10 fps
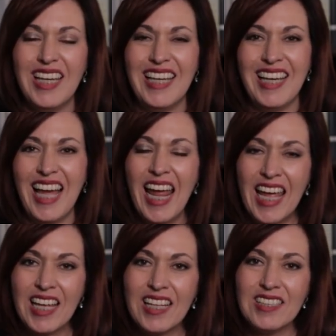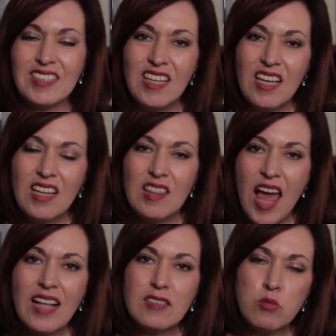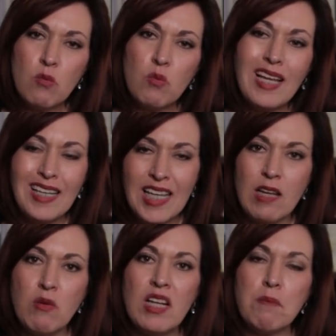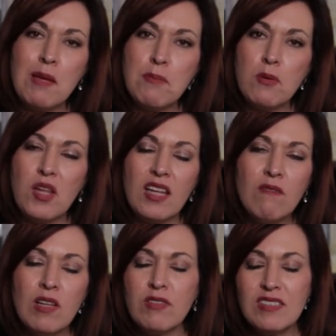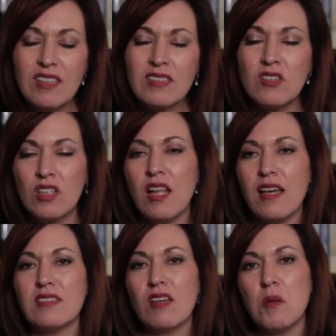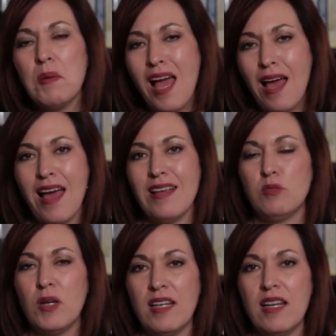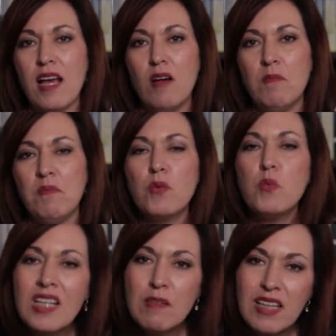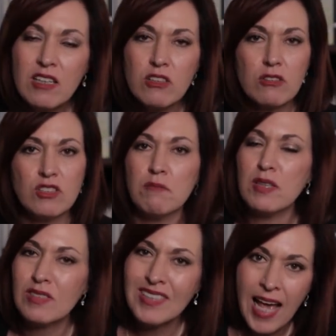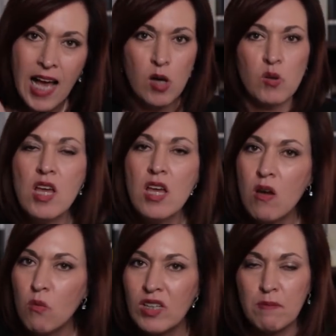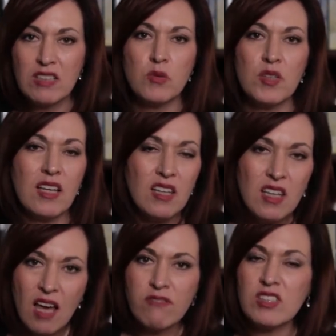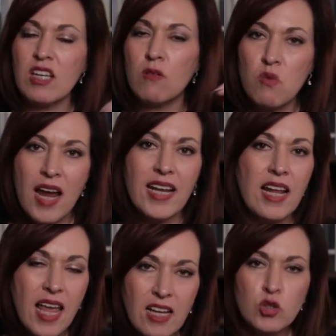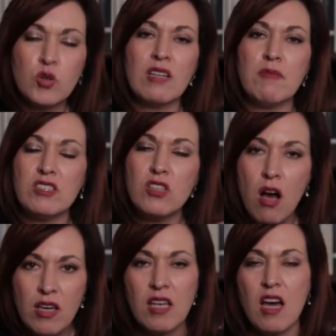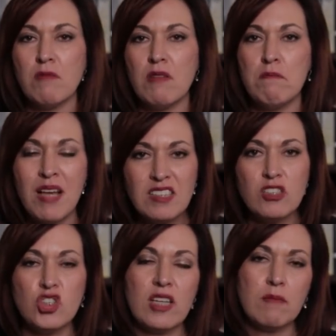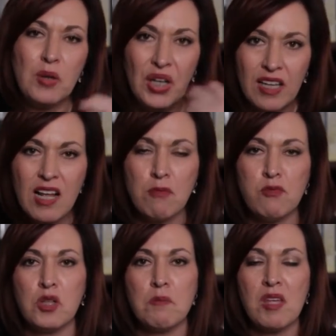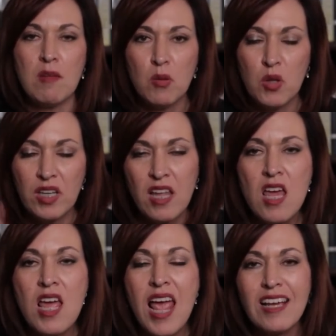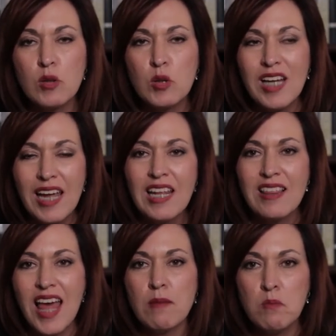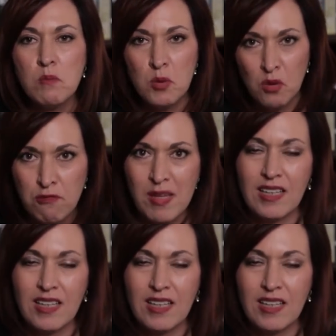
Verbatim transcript: And that's what we need. We need people that, even if it doesn't look like it's going to pass right now, we need to be introducing bills now. We need to be doing it left and right and entering them and talking on them and messaging and putting it out before the people and, and creating that movement.